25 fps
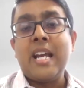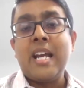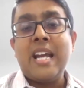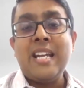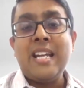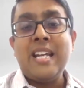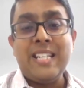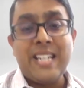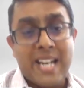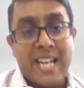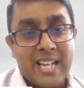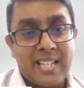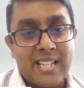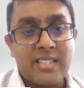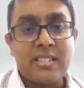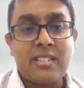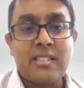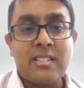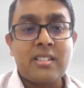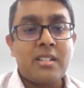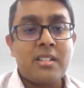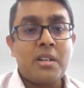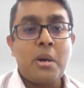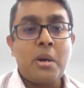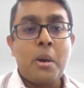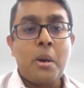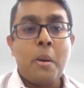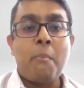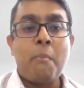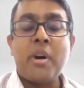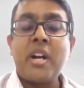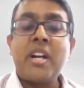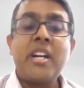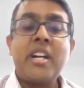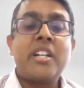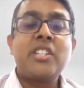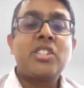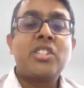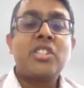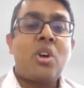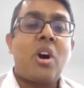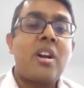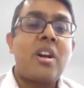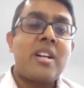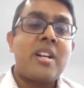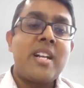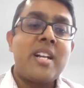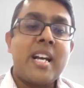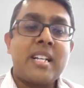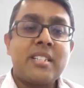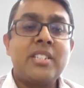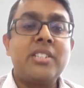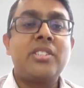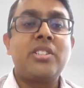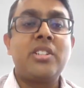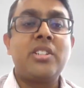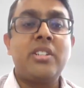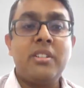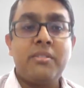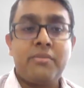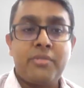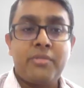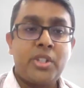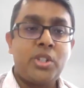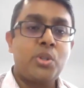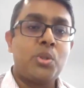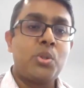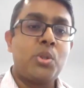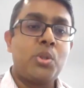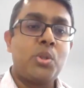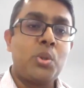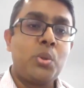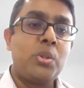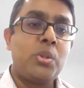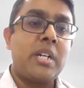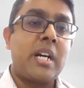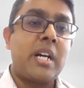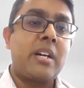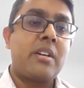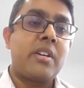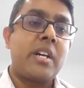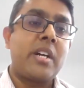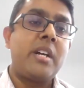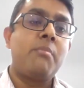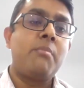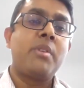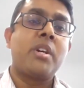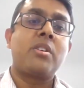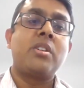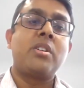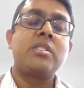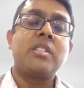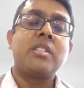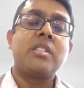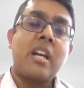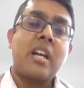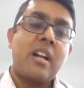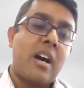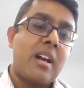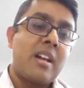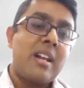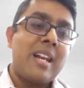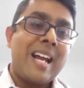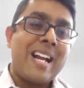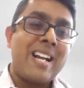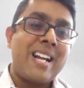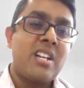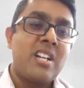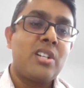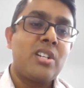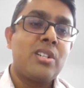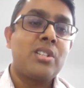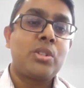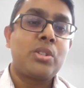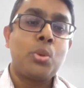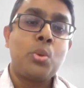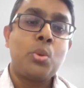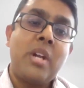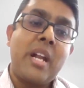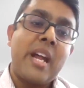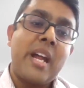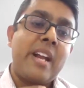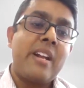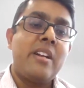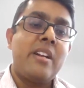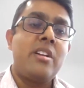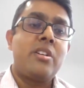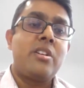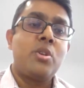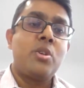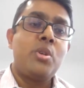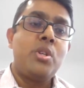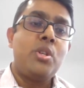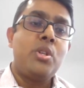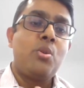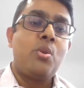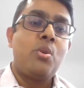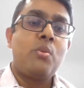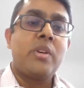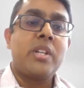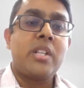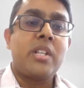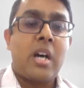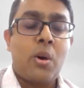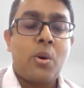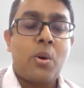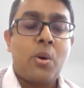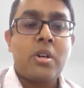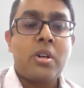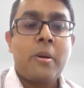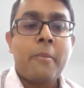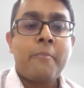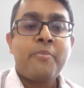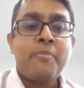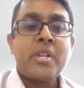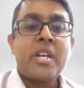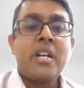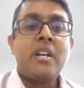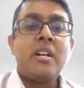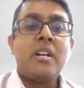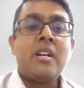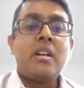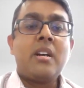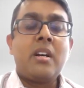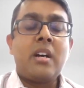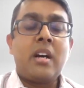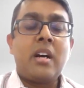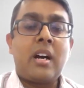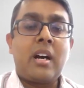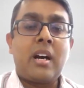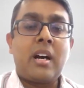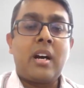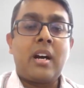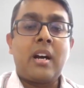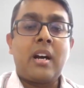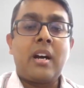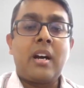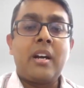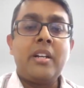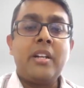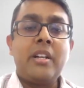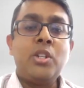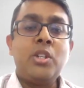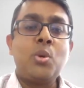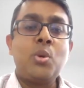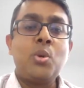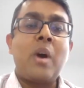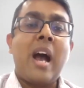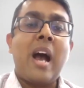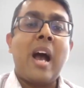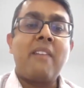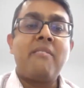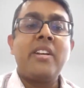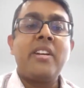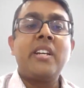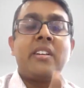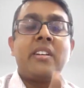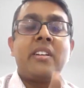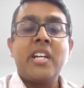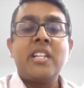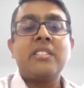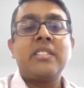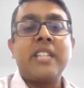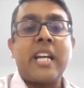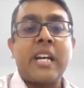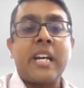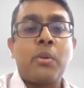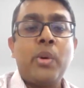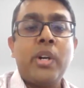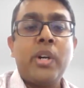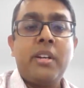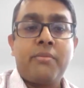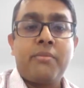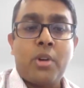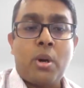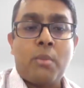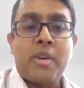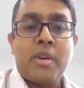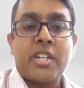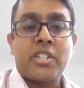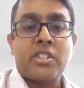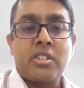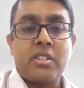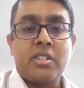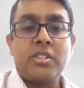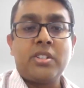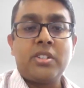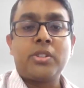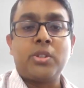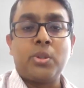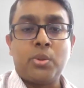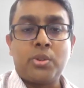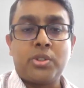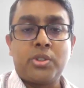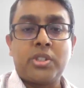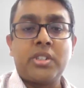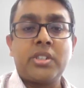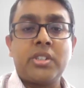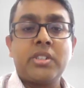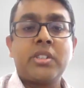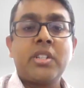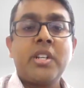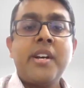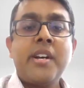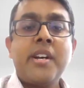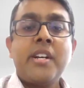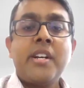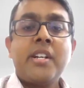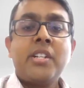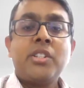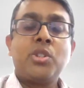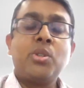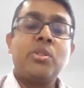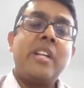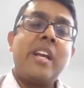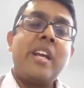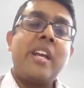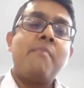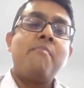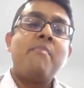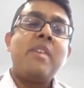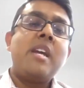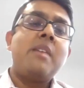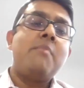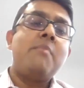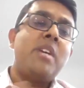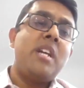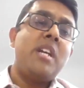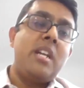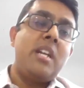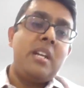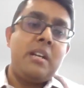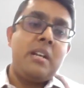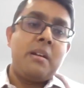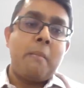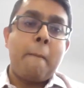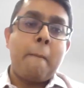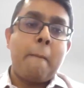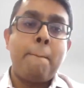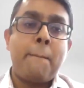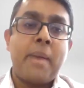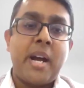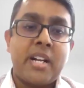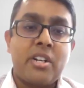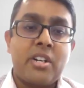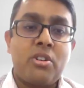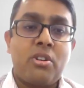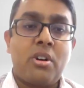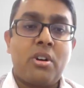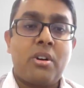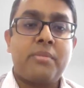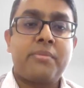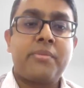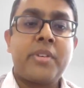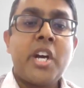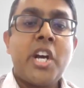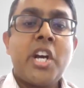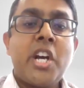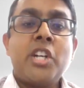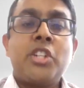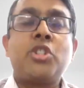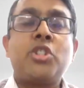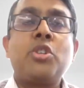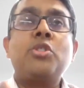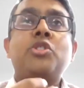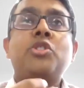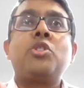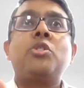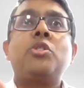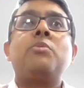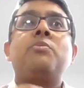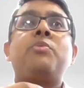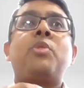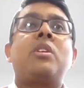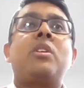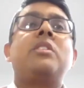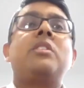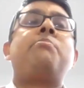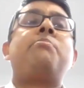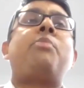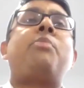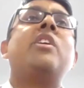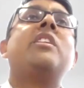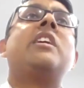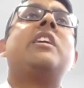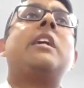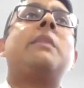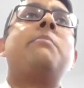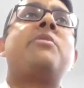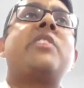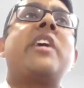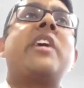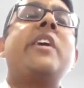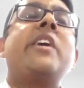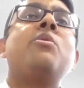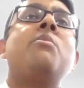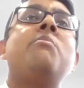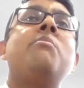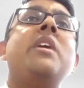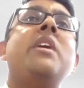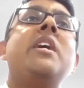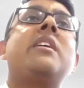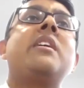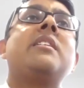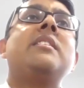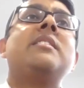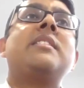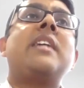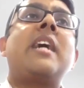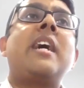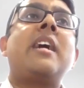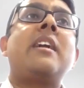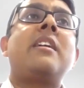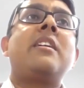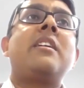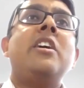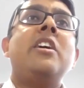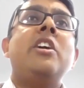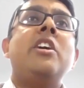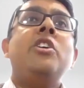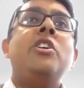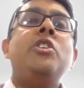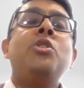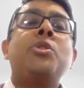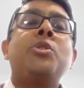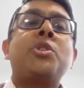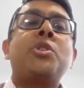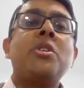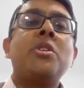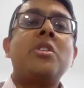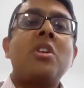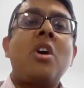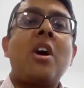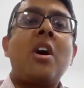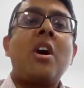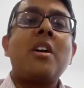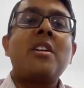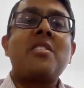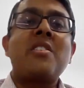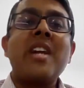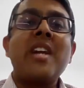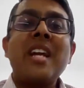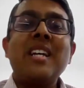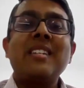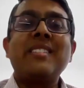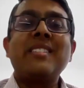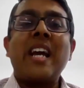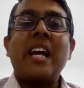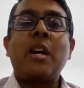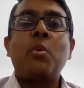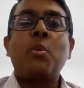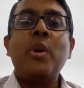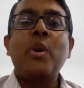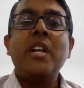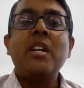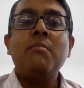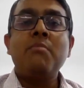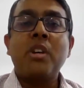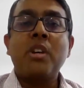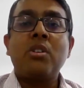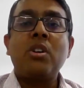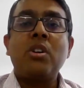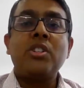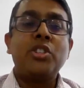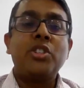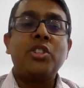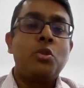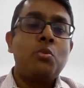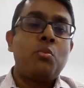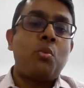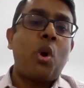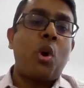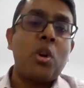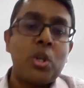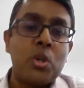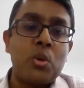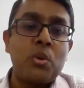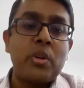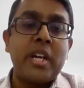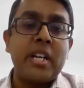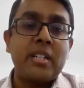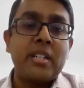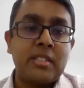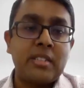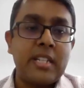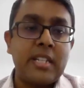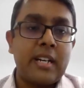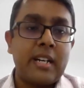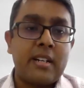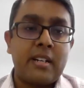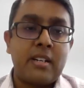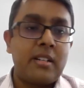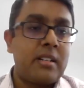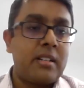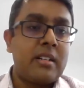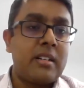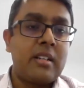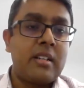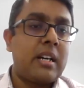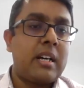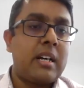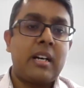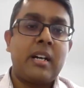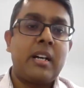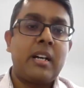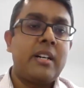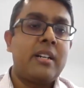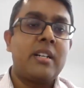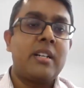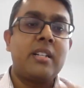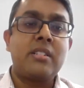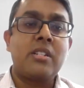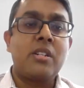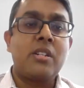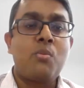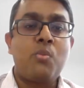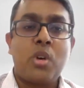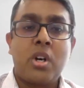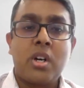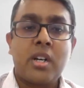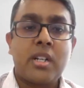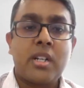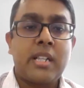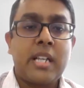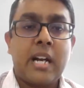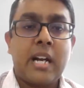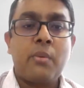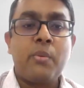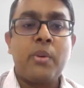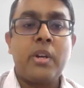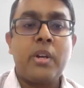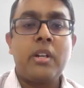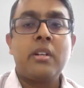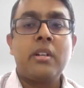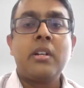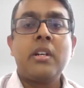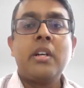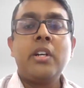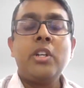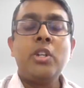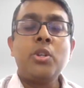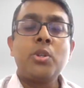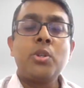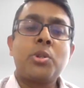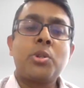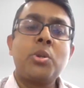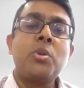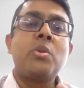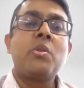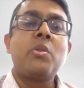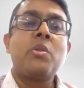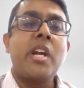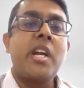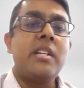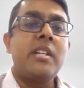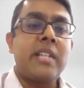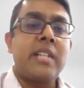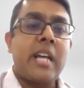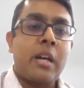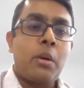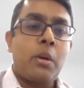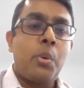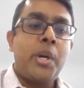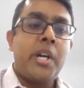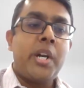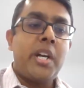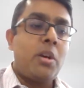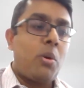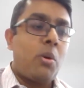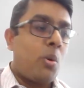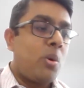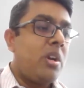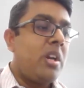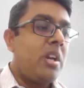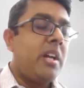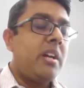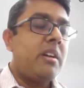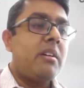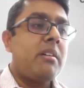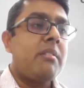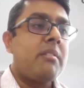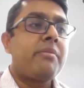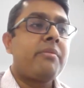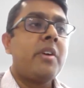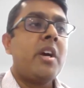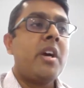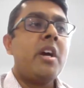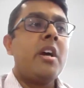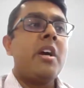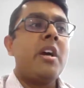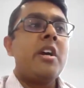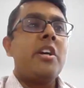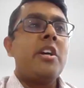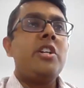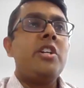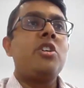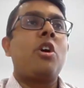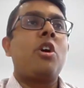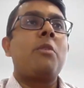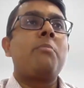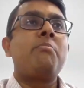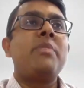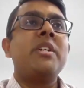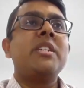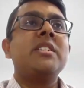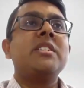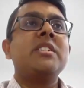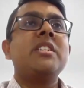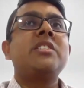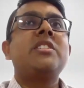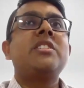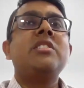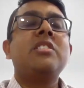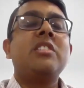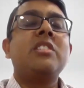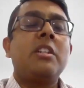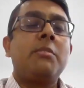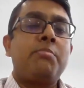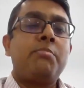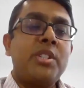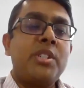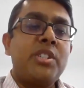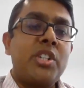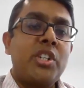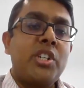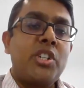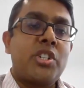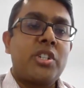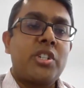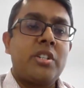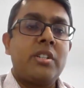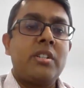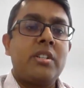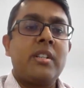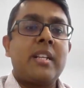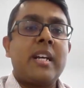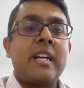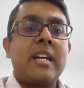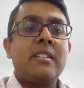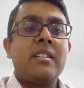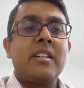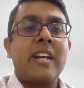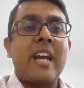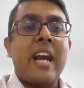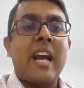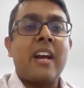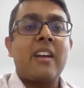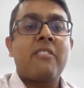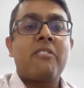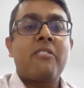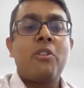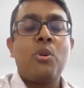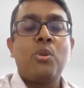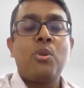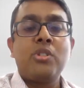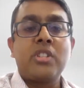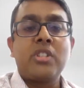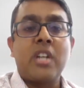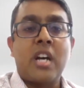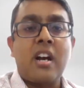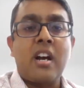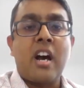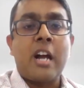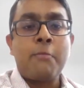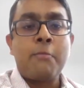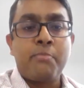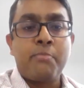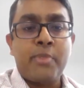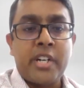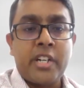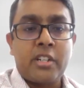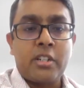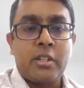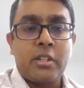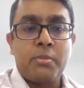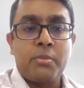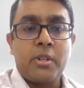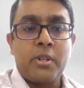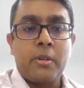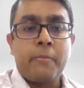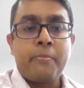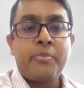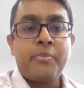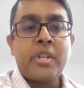Yes, but it is not necessary for you to do that, right? Because there are lenders who lend to you without you having raised equity from external sources. So they may be better off. So for the point that I'm trying to make is that you should not raise equity because you want to raise debt. It doesn't work that way. You should raise equity only if your business is in a position that the cash flows are unpredictable.